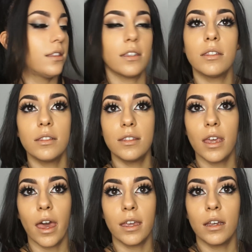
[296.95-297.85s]
This is the
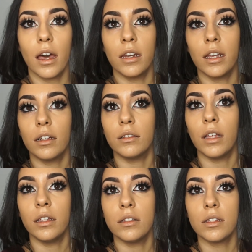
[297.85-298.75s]
Iconic
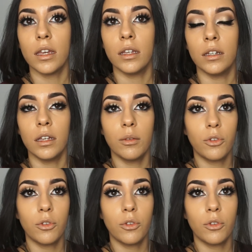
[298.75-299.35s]
London